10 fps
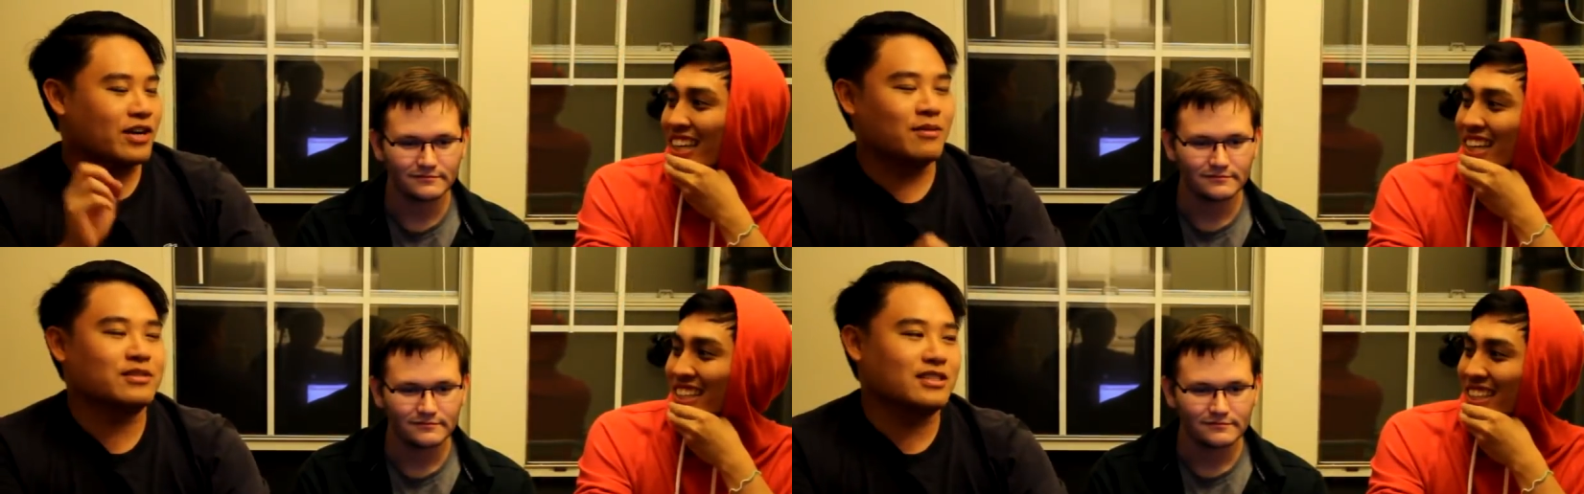Speaker 1: when
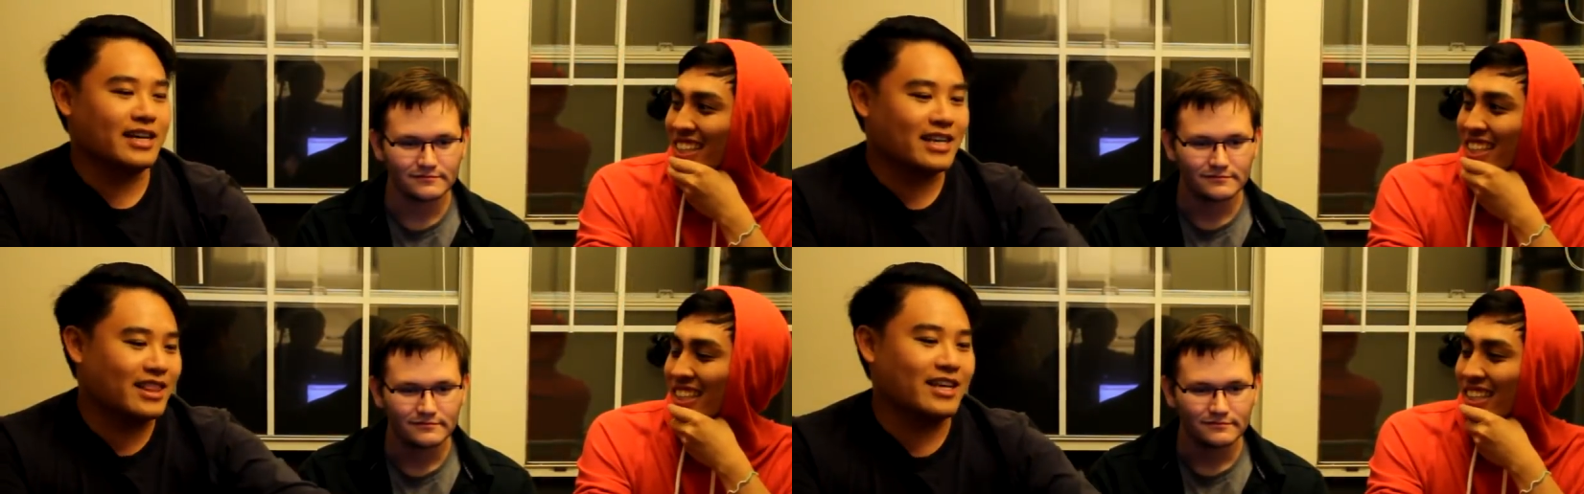it comes to
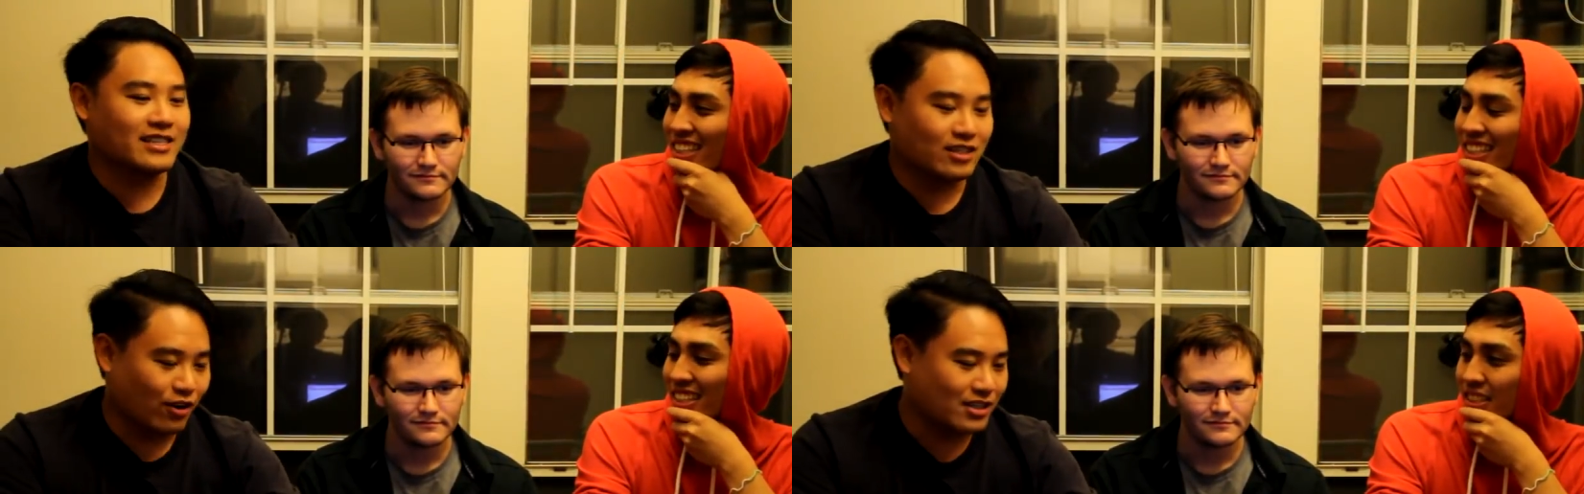like
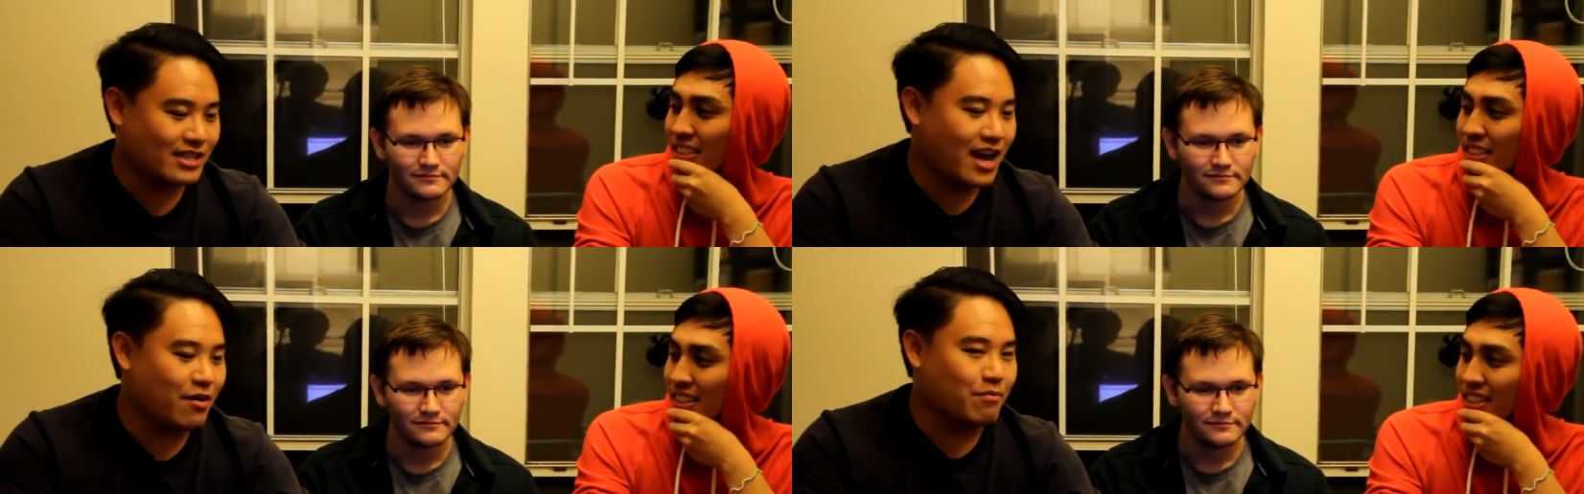this art
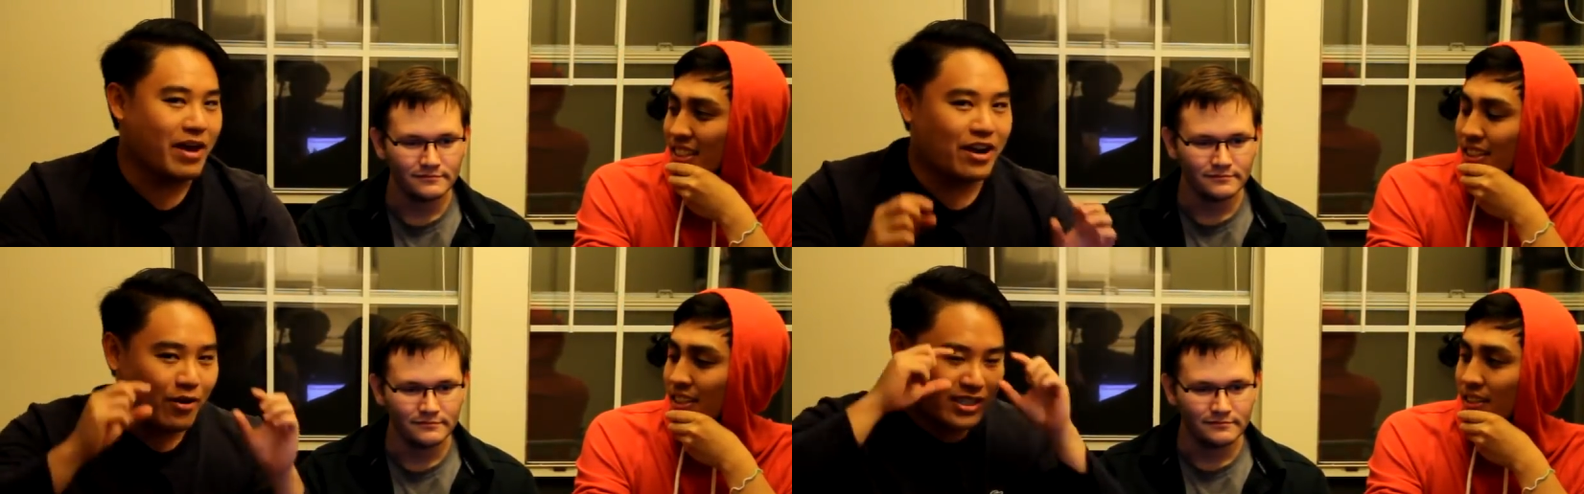style,
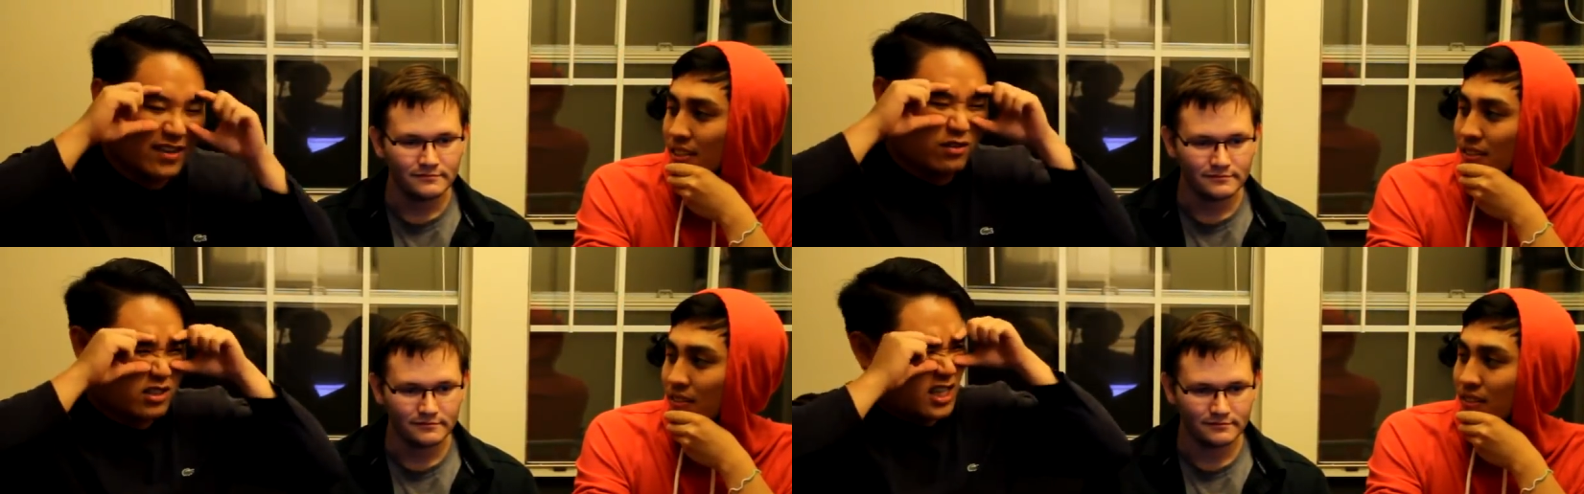men always
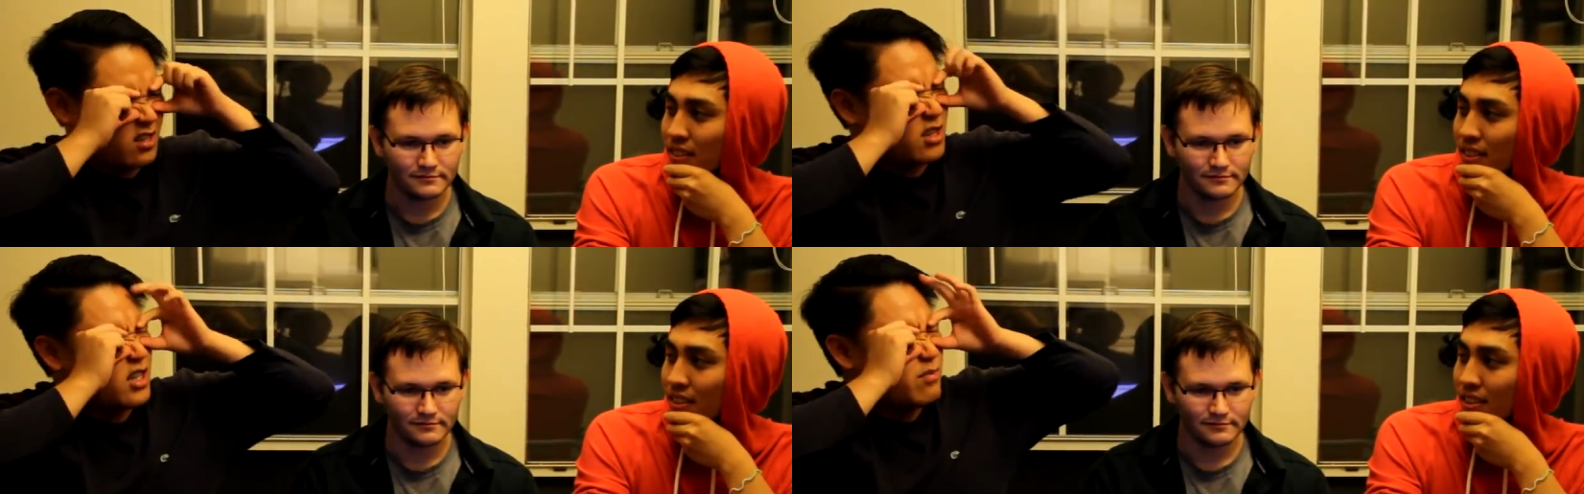have those
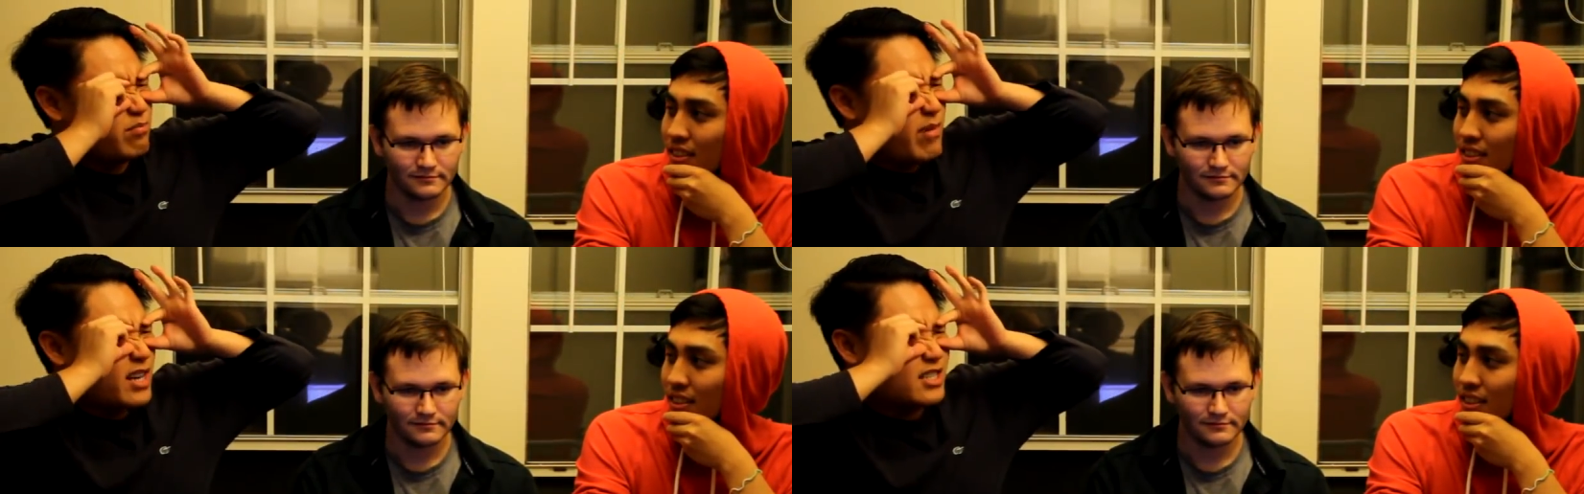like
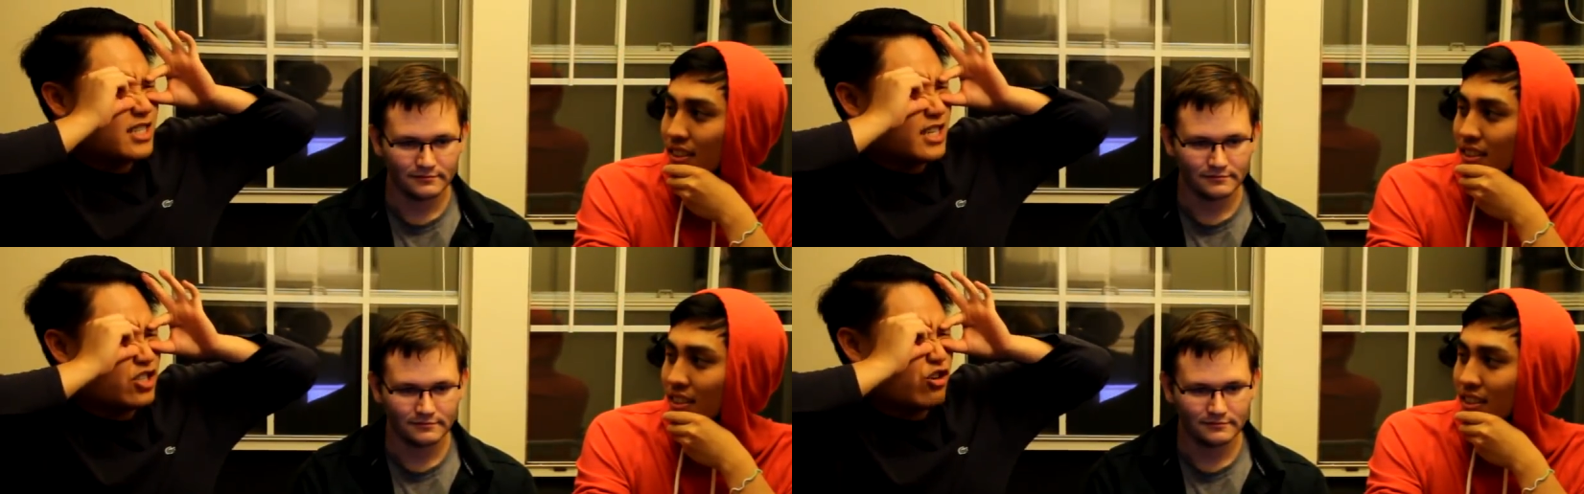menacing